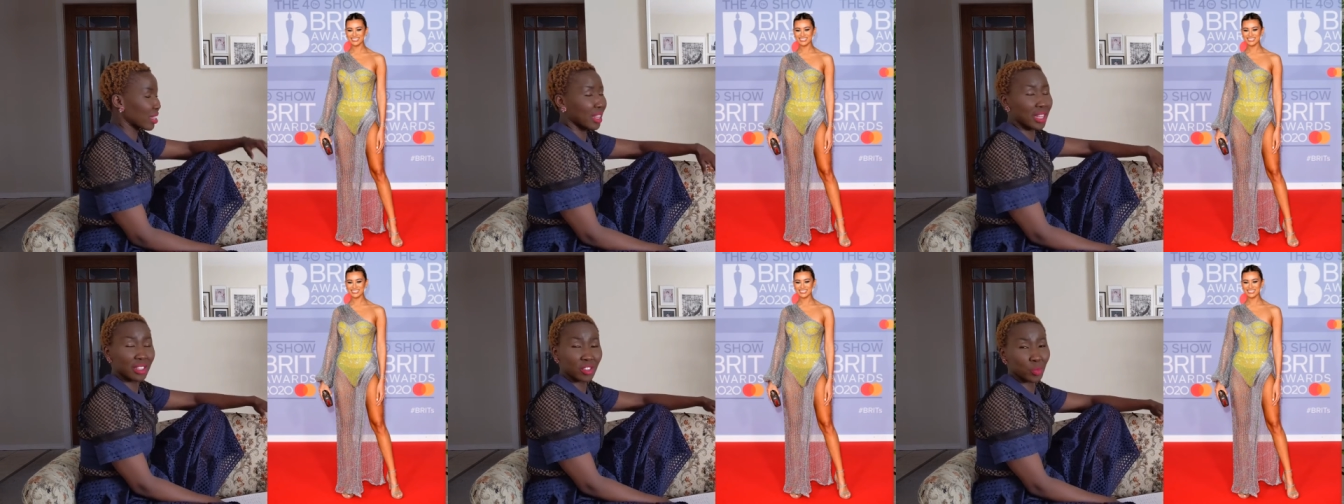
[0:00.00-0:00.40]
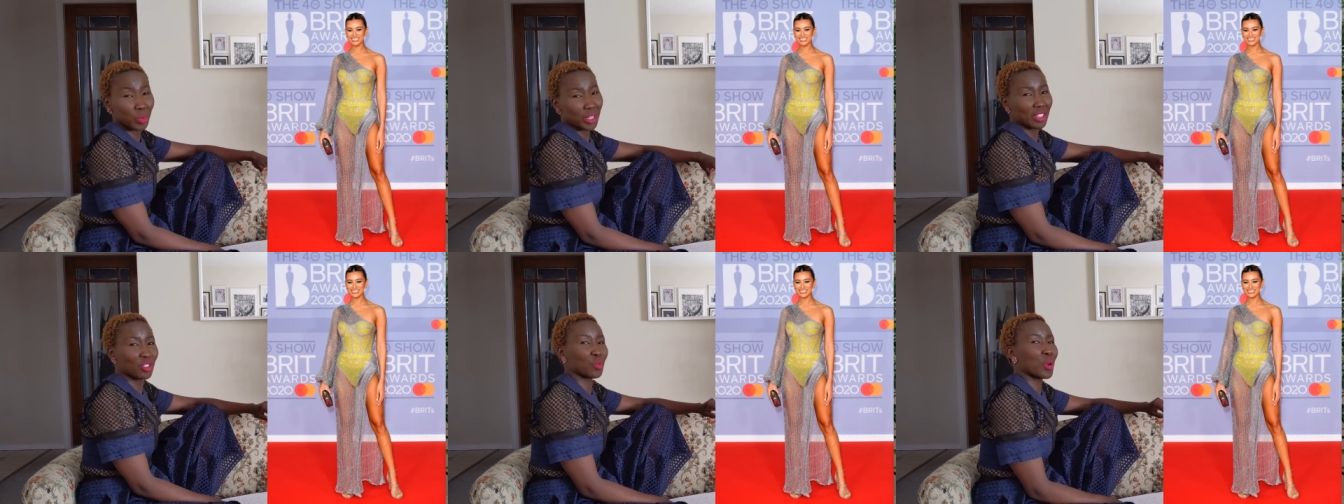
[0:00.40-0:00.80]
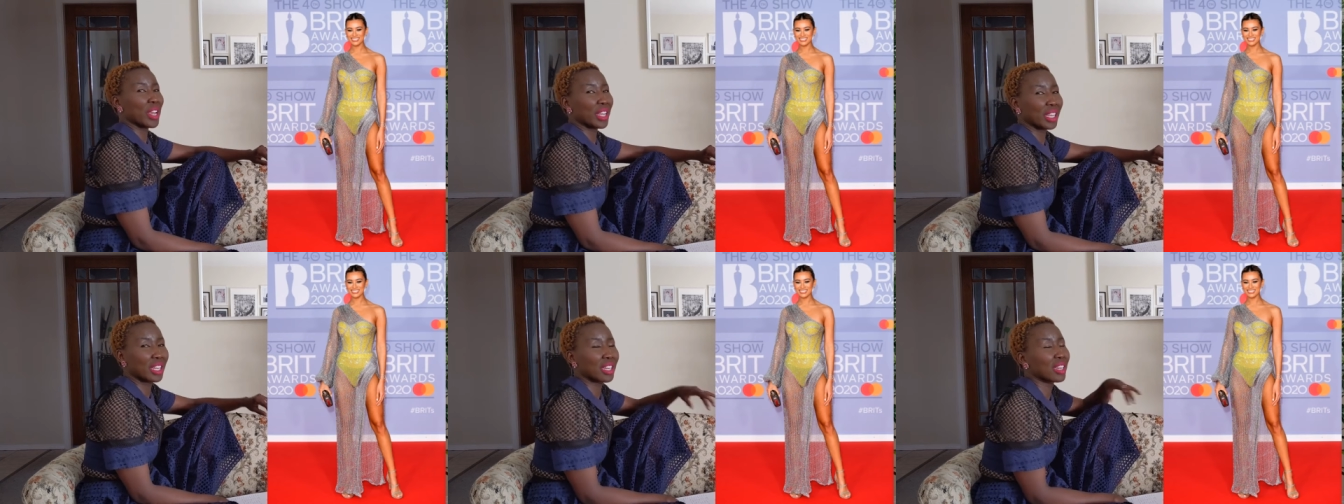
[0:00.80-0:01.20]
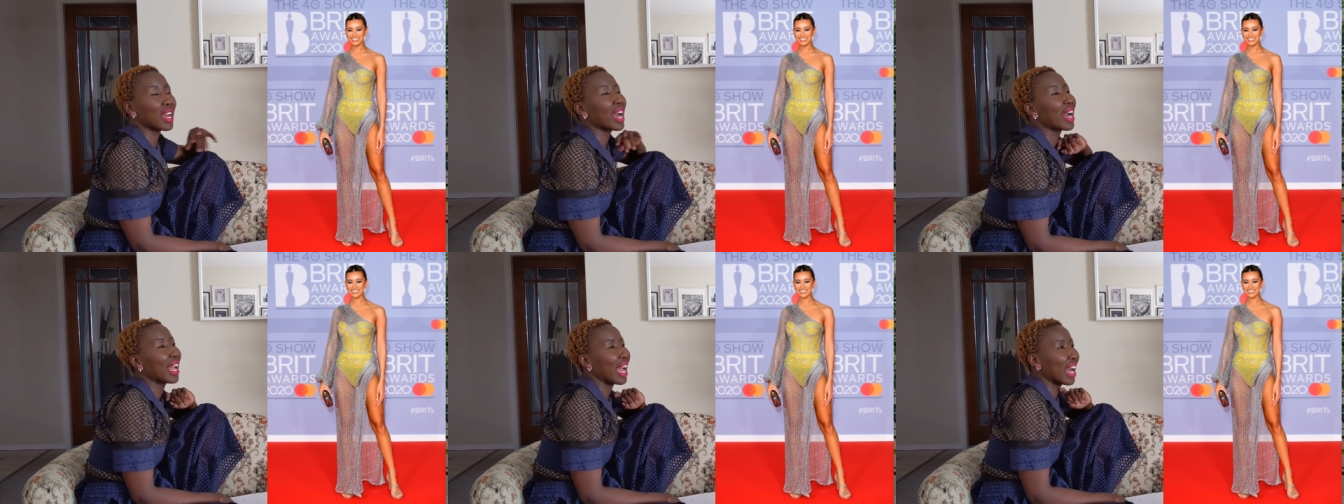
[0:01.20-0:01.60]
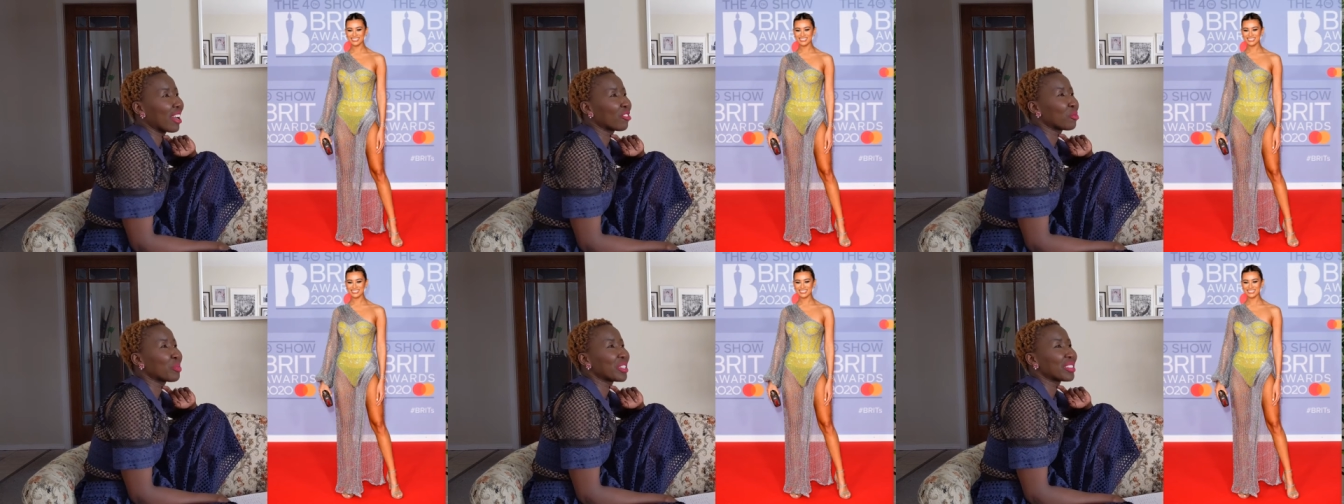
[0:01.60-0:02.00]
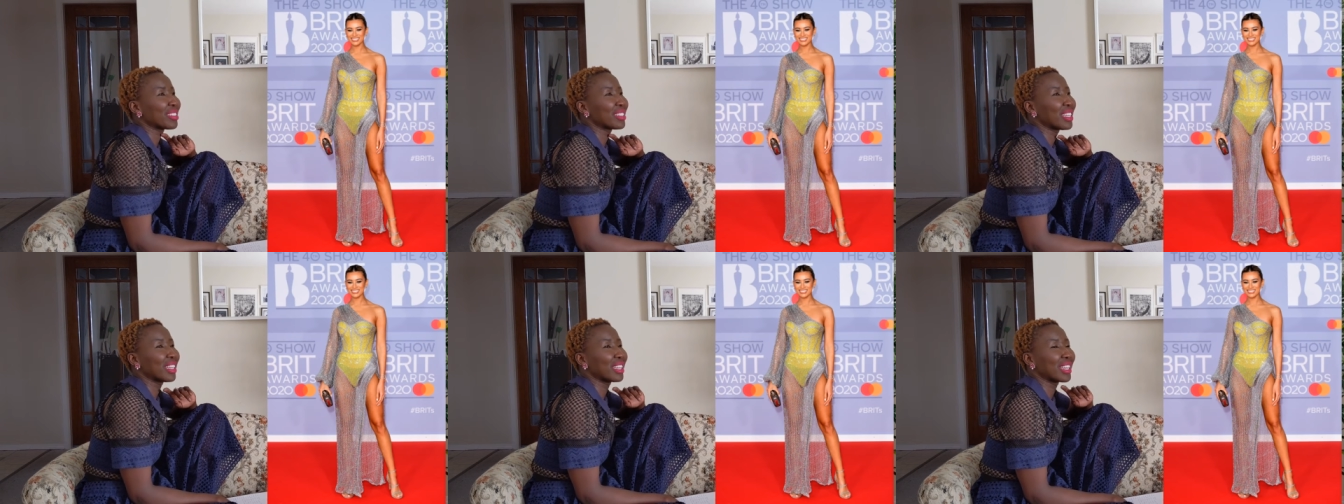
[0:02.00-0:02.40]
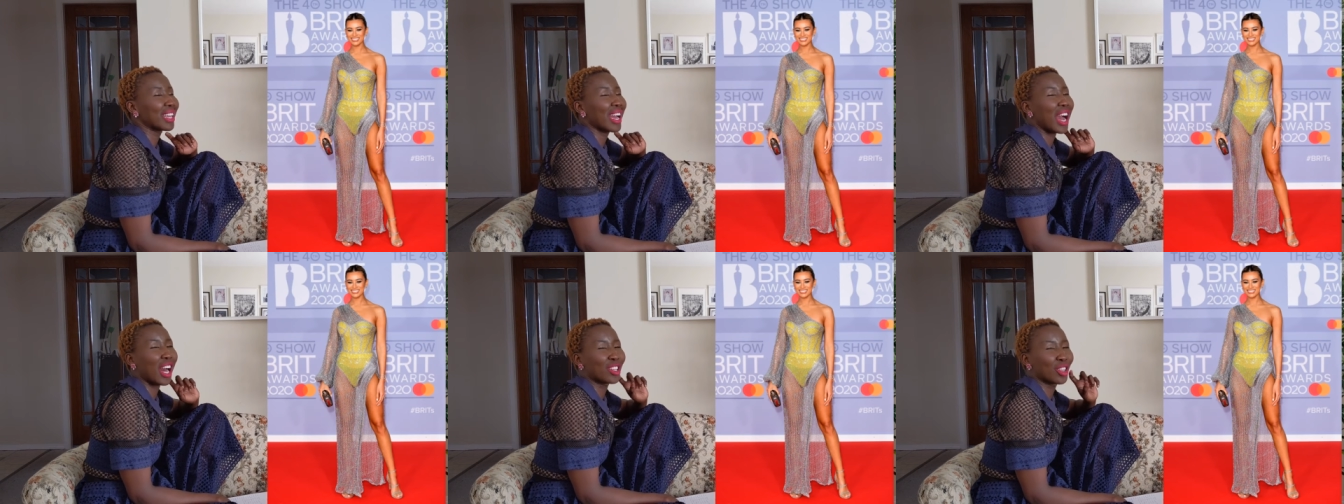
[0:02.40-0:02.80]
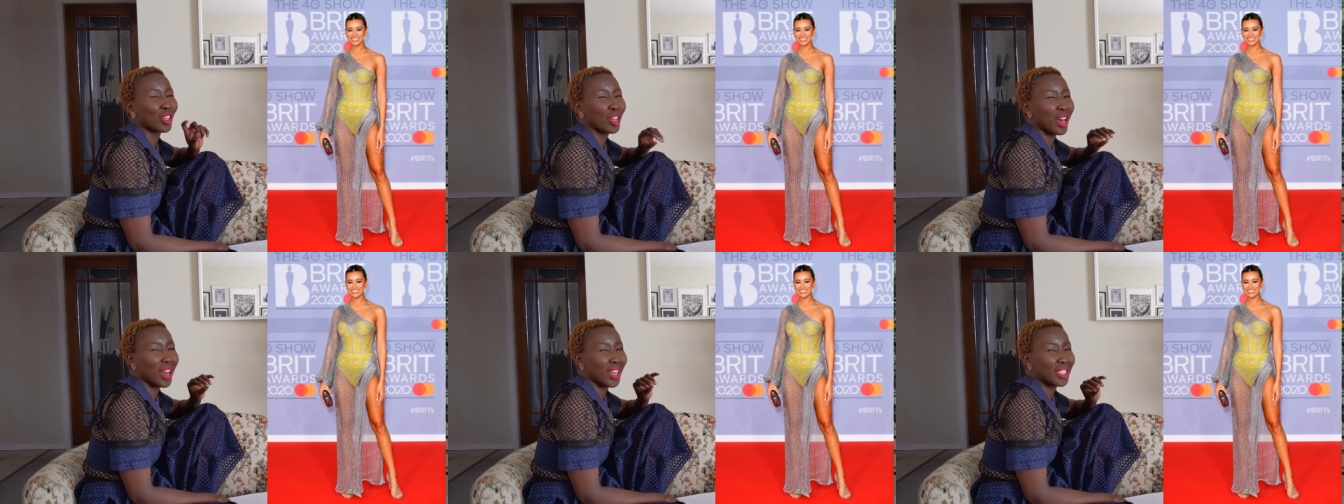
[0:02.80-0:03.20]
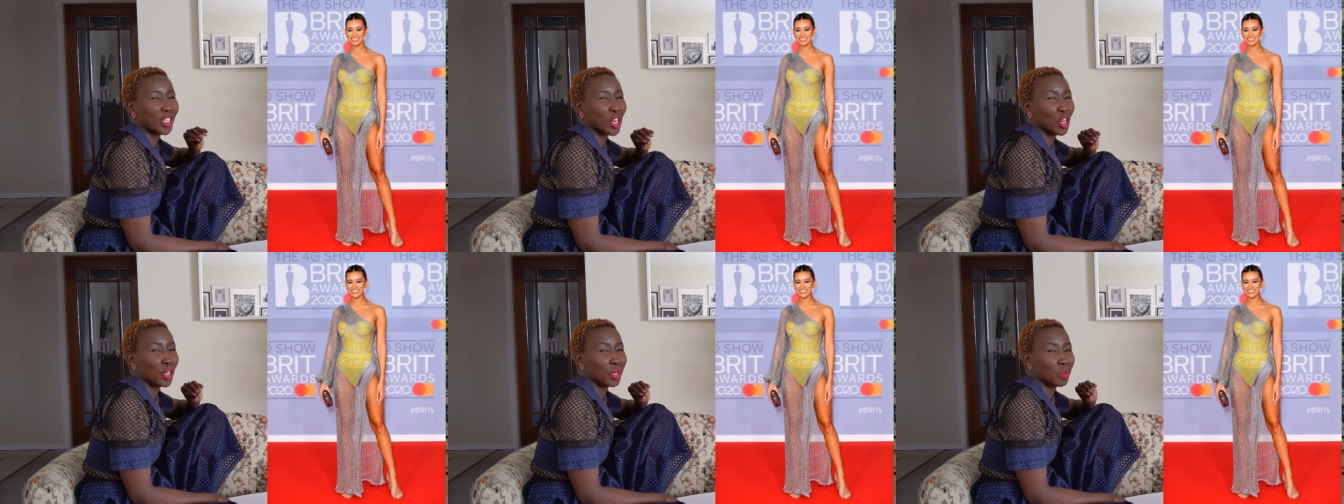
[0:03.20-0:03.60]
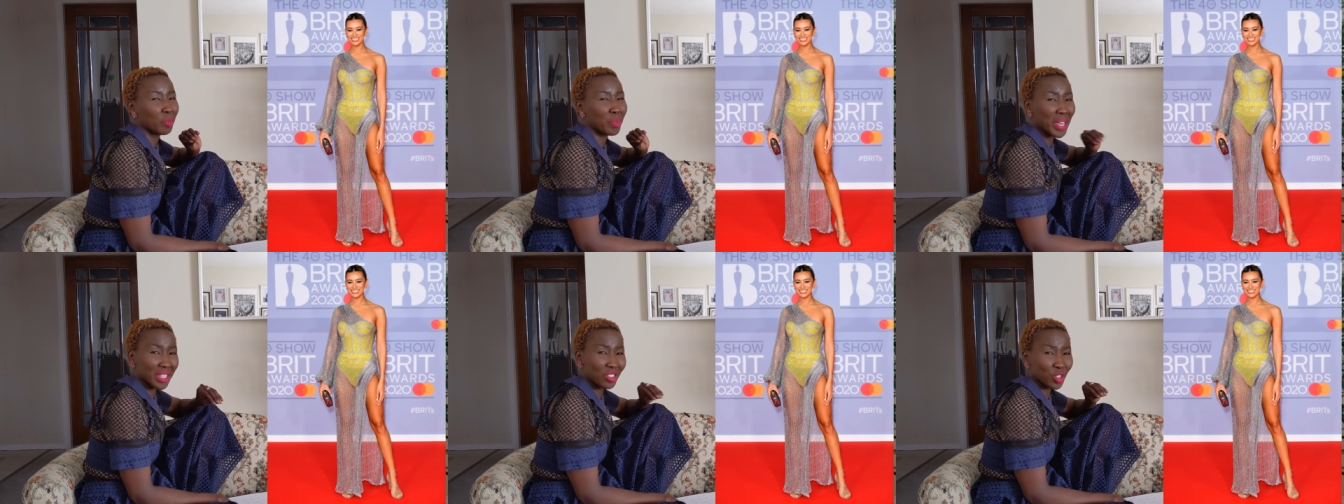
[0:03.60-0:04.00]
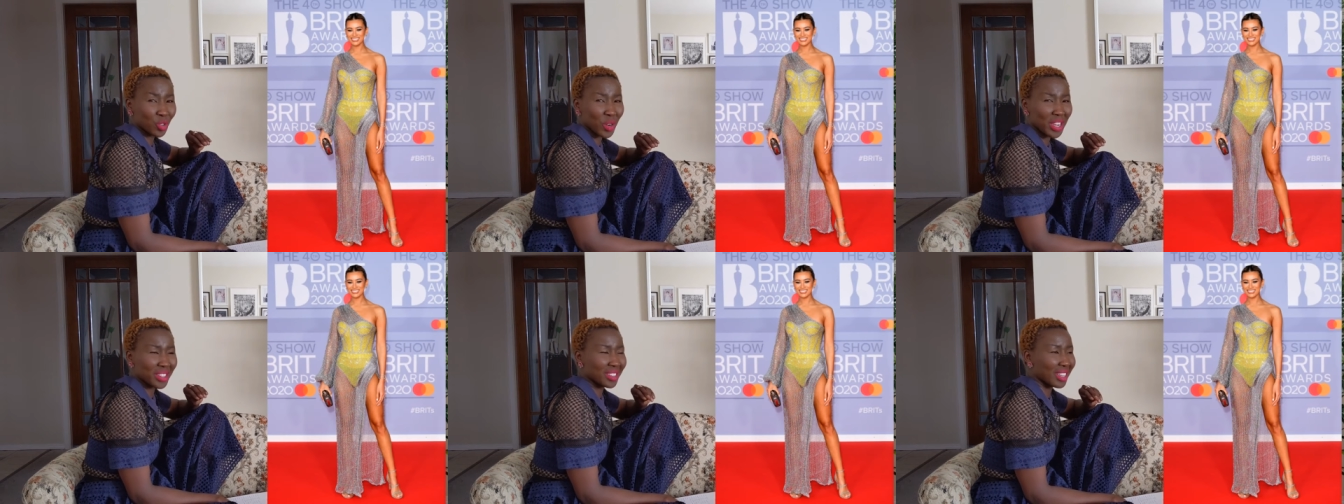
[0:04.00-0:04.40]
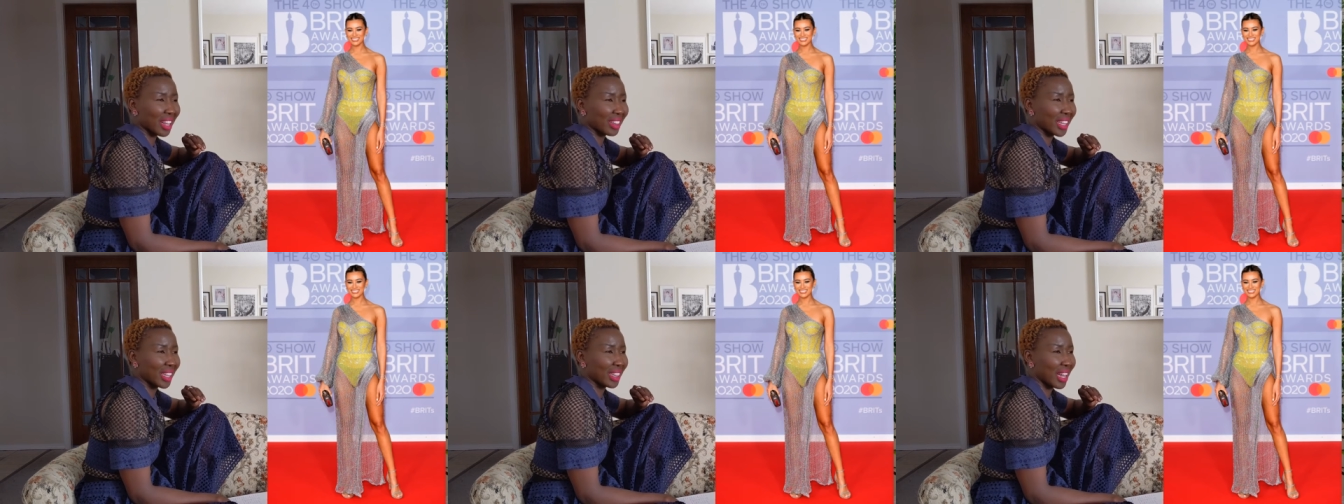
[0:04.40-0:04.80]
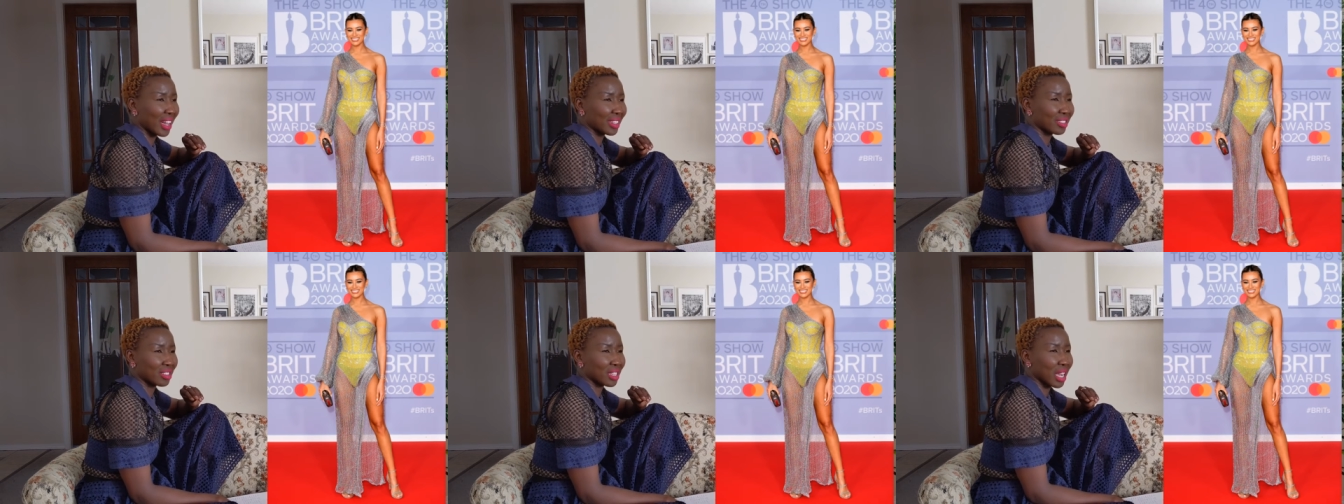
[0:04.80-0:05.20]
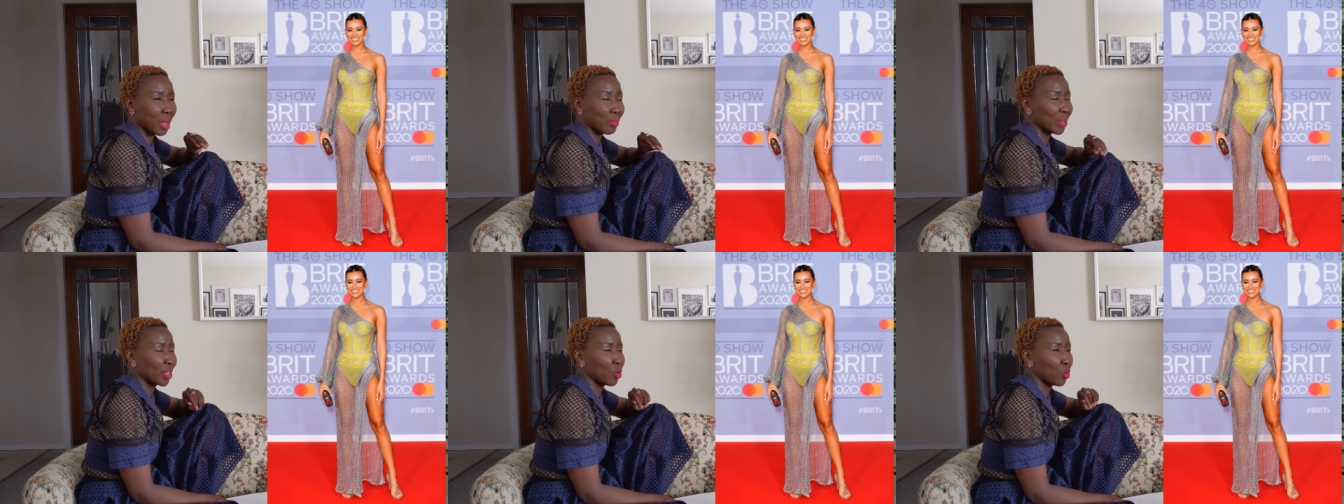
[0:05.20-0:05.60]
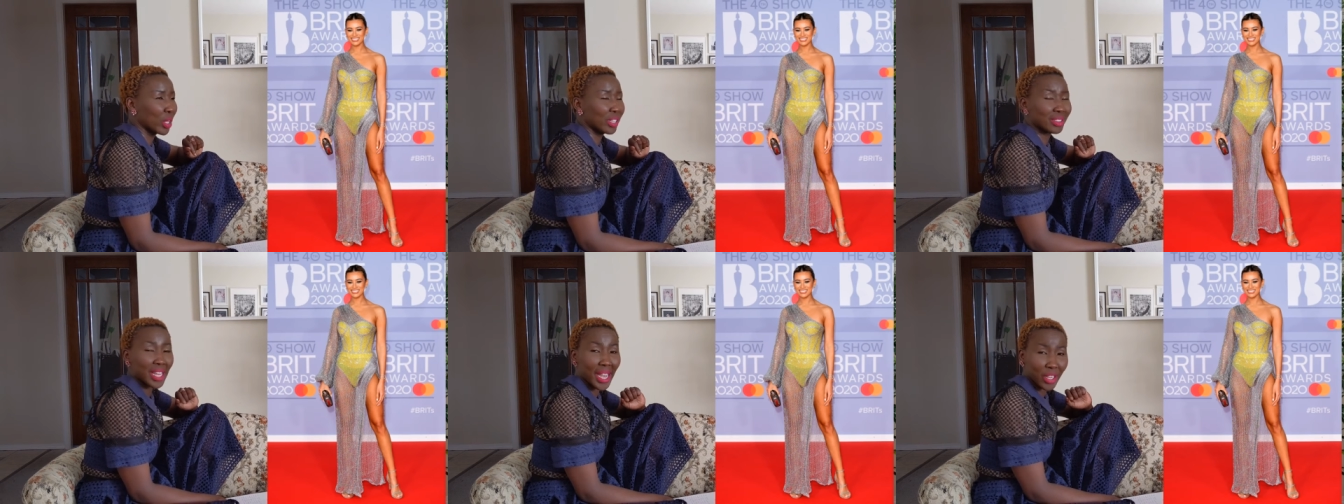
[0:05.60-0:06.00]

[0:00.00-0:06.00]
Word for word: This piece right here, I have been seeing it a lot on Pinterest in the last couple of weeks.